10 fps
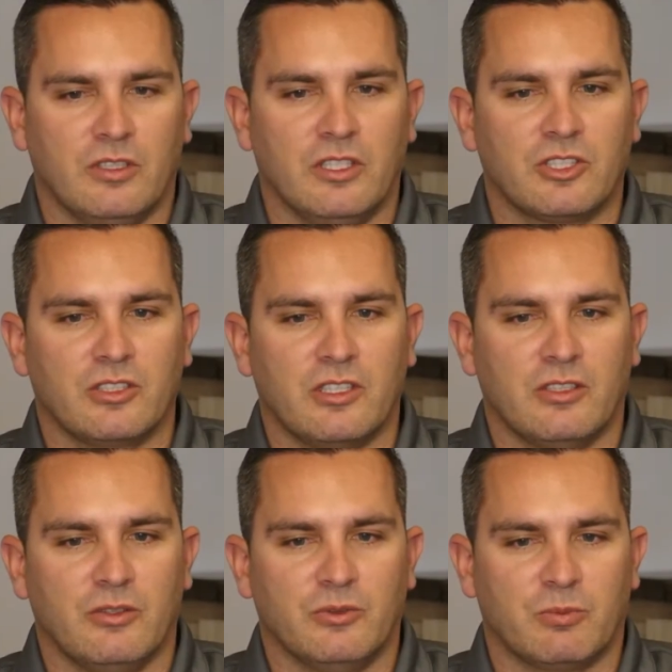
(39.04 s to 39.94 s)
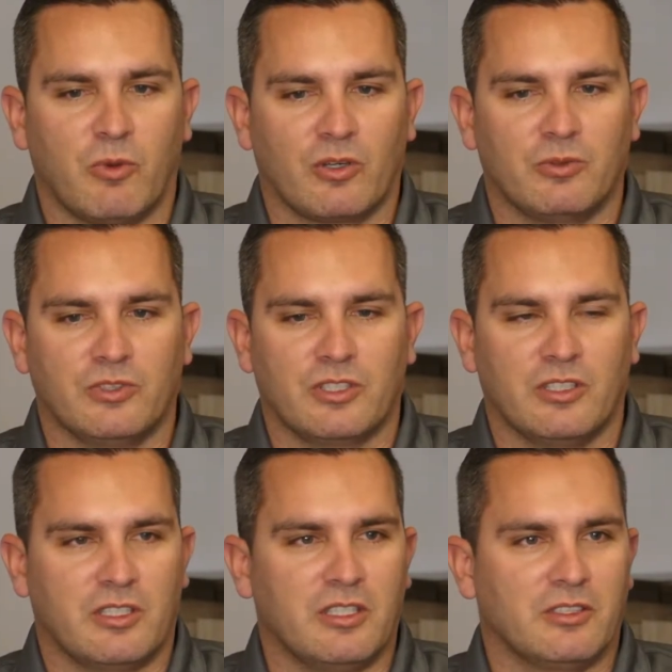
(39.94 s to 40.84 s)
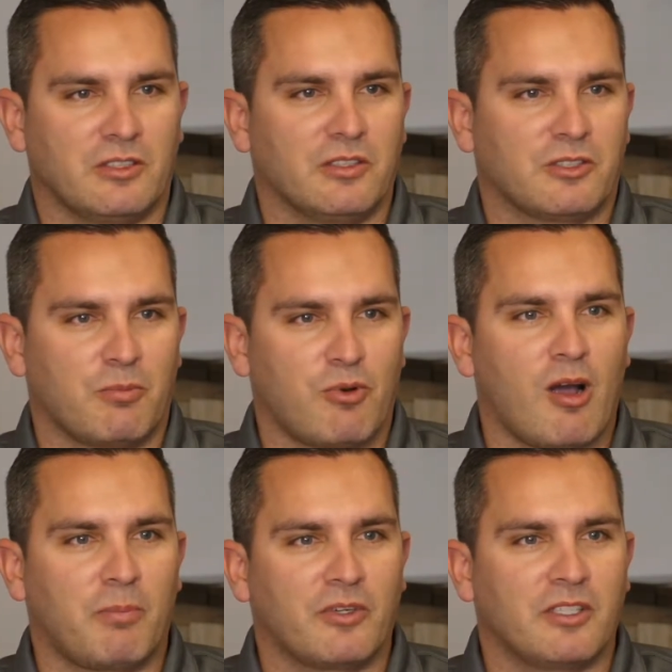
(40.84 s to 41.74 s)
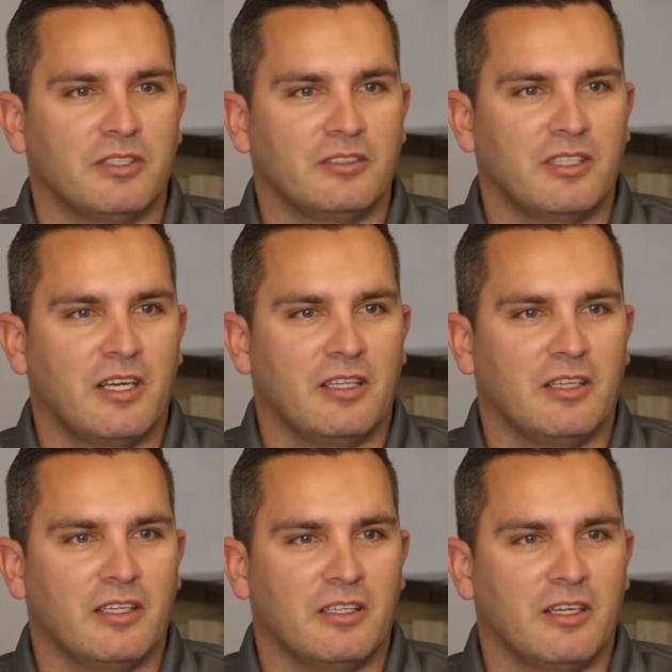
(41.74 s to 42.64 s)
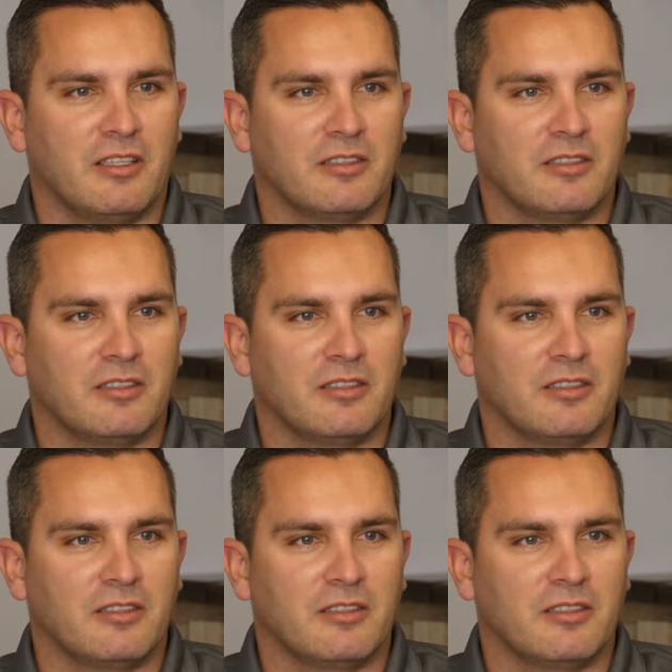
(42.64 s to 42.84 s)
initially, it was Mark was going to get us a list of properties and then